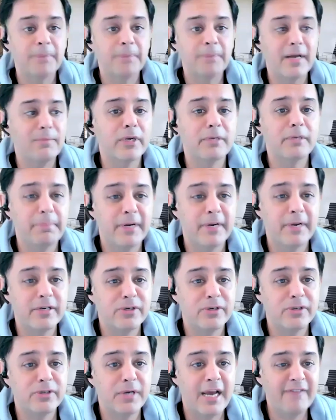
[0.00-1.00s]
I'm going to be
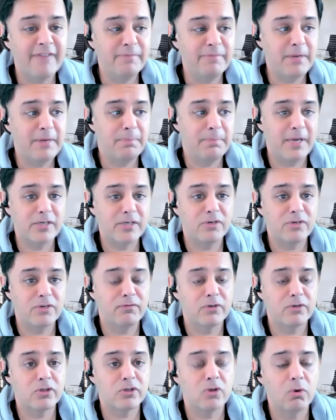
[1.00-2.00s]
patient. I've been patient
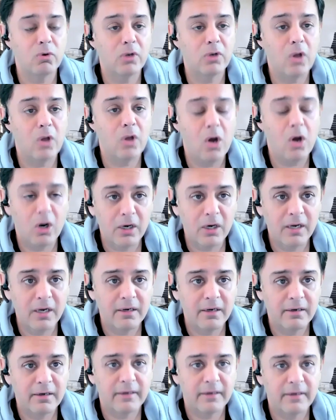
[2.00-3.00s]
for so long
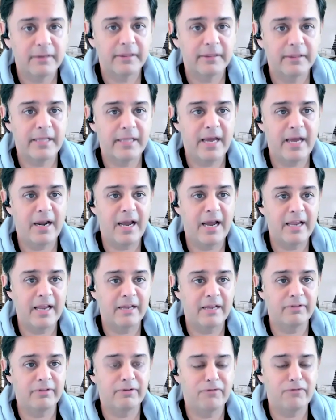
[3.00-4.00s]
that
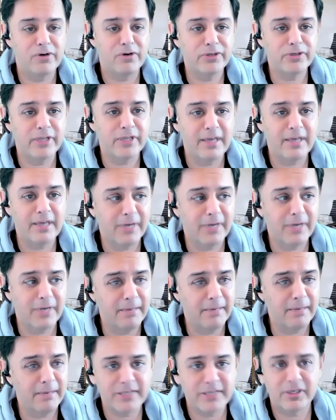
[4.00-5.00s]
I, the first thing I'm
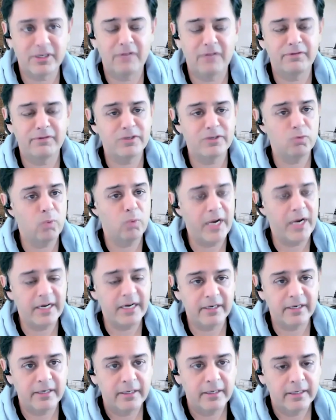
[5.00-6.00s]
telling myself is
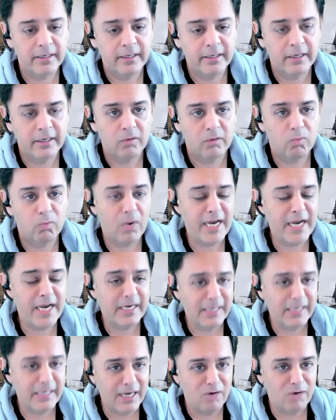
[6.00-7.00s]
wait.
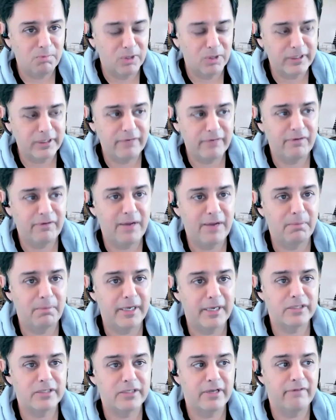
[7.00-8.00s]
Right now,
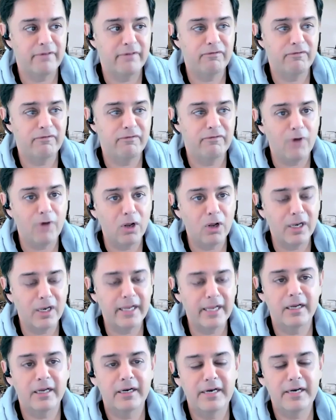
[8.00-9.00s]
multifamily is a
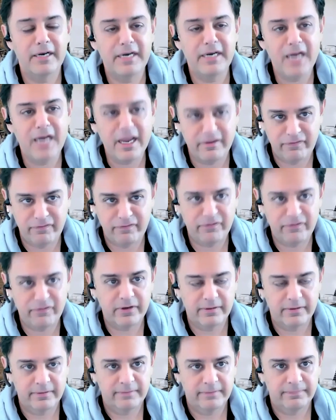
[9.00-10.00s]
falling knife.
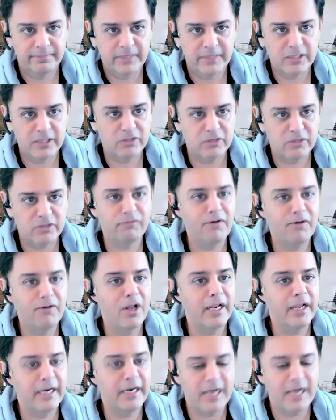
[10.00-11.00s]
Mm-hmm. It's a mm-hmm.
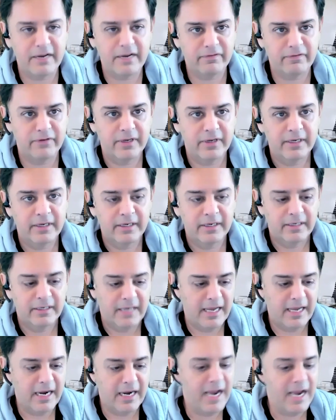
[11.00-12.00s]
falling knife
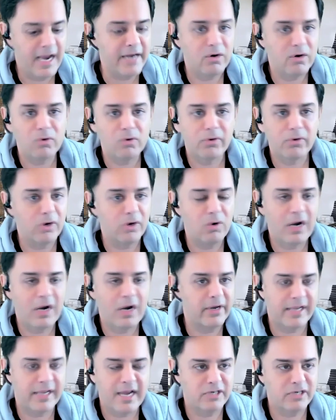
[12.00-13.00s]
and I don't know how
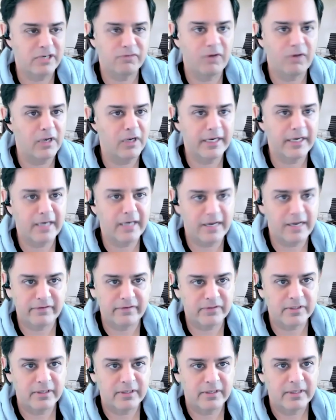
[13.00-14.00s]
to catch falling
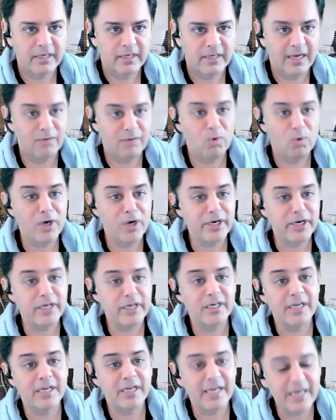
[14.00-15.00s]
knives. I
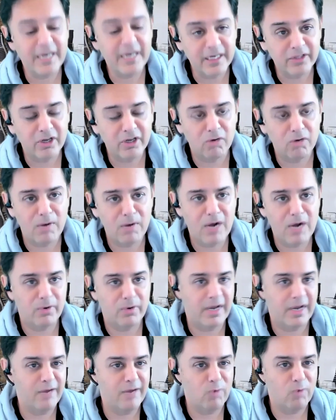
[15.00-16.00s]
wanted to hit the
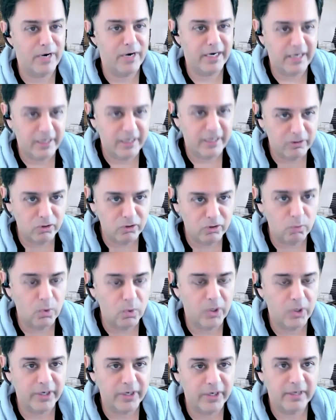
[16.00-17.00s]
ground. I wanted to hit the
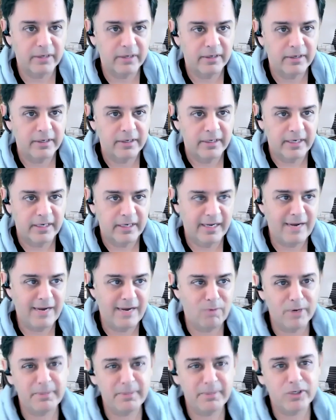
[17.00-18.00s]
wood. And I
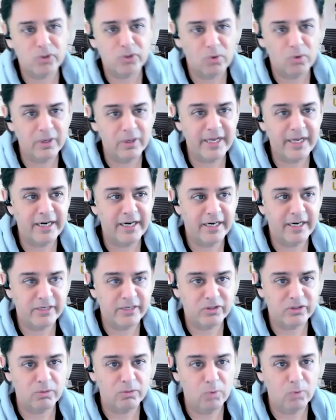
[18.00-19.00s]
want to be sure that it
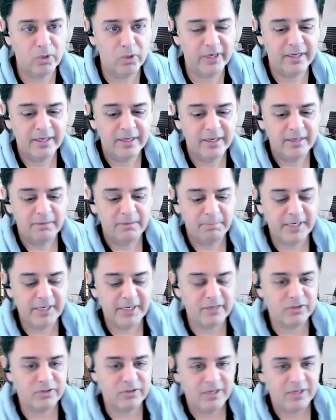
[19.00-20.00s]
hits the wood
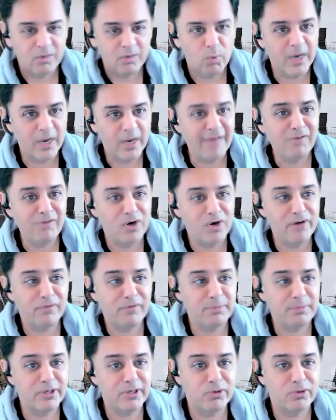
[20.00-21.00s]
because what I've learned
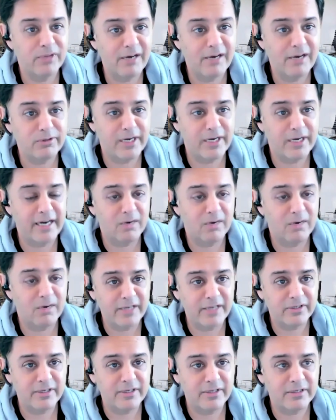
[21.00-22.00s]
from the 2008
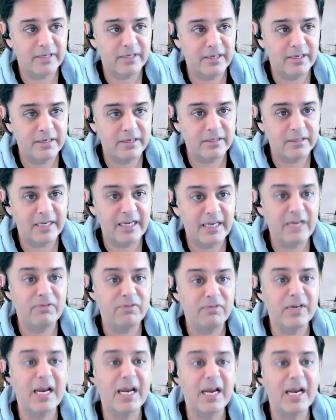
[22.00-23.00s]
crisis is
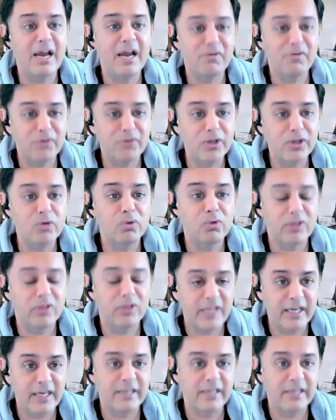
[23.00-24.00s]
even after you
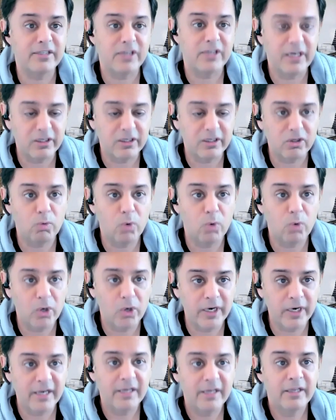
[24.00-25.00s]
think it's hit the
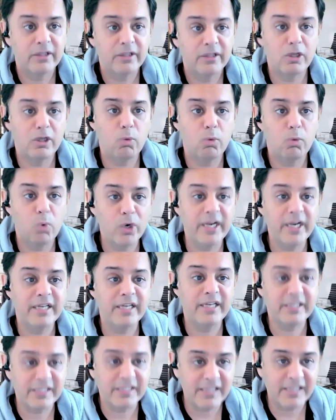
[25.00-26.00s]
wood, the wood
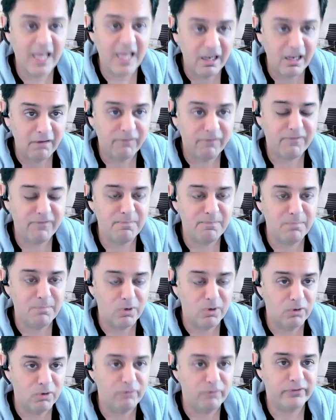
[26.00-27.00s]
itself
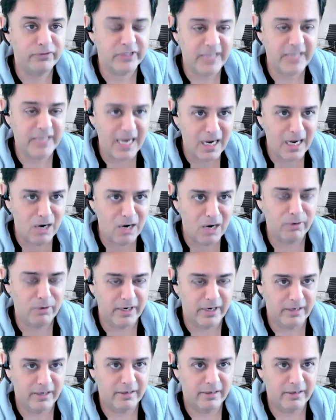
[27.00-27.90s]
moves down.